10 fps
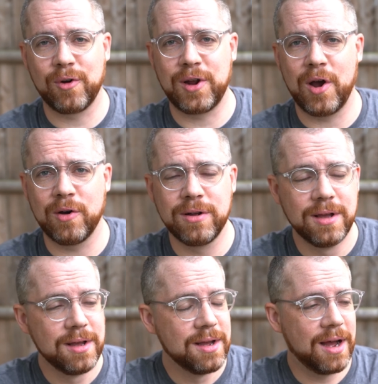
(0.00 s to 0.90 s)
ago,
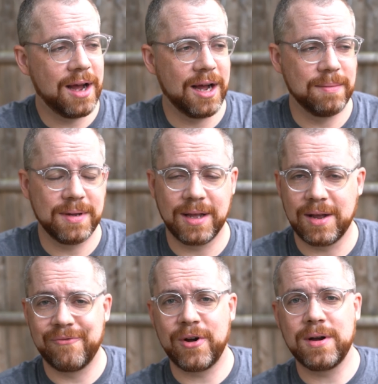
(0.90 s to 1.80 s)

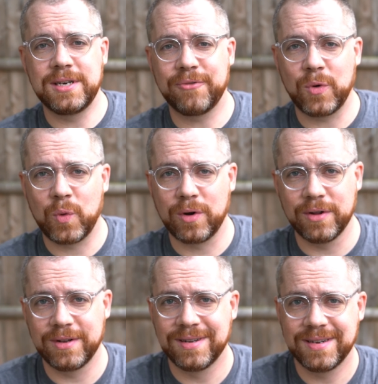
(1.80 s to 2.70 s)
a very different
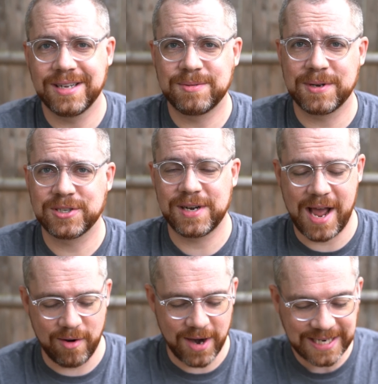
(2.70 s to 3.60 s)
world, especially
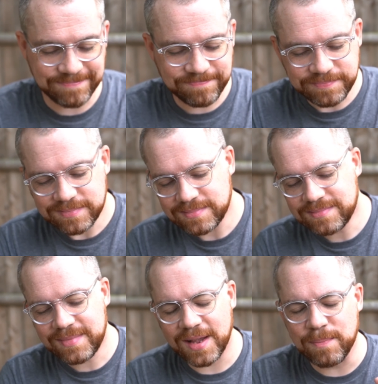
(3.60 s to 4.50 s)
now, right?
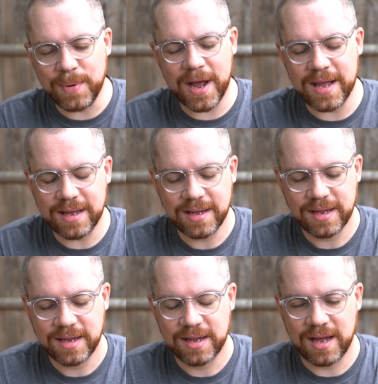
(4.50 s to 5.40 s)
But
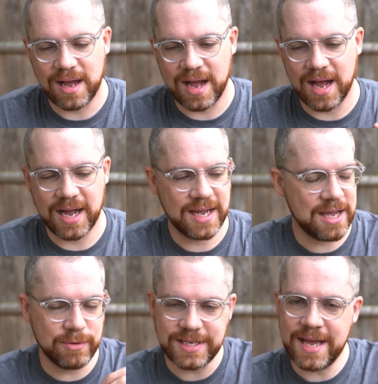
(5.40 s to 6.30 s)

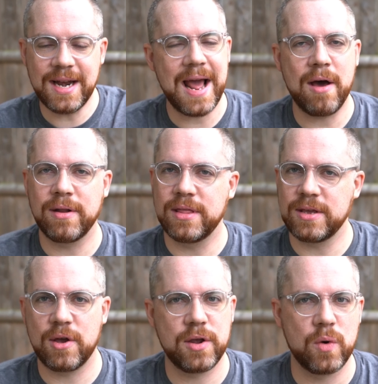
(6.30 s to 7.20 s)
he was in and out of the
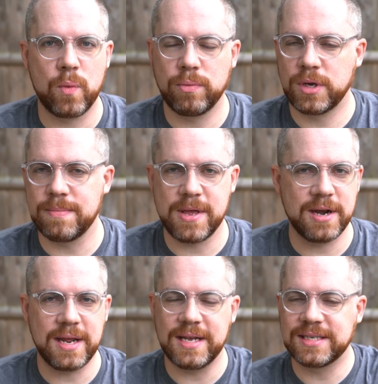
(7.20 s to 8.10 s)
yo-yo
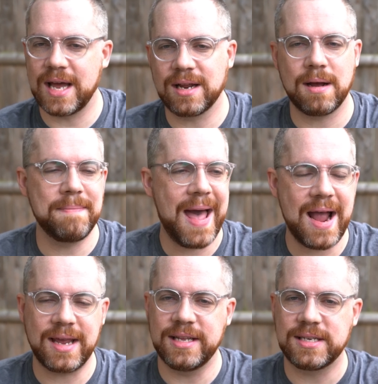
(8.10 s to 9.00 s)
community. He's kind of come
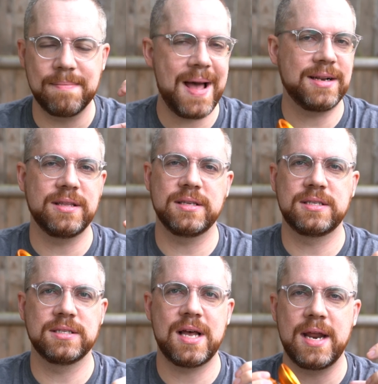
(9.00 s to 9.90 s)
back and he's come back to this
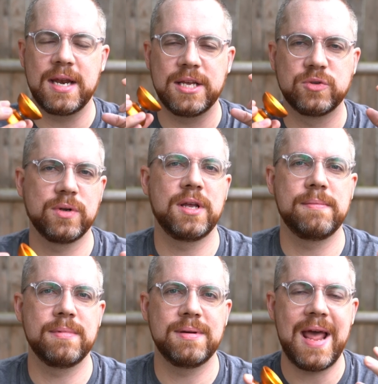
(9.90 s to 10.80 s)
design, and he's really
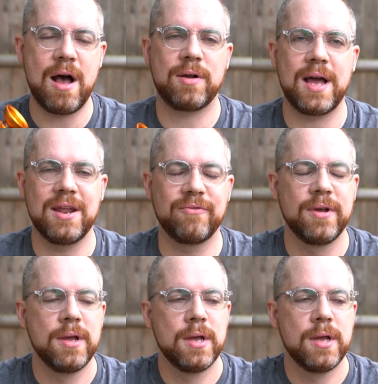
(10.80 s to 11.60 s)
now kind of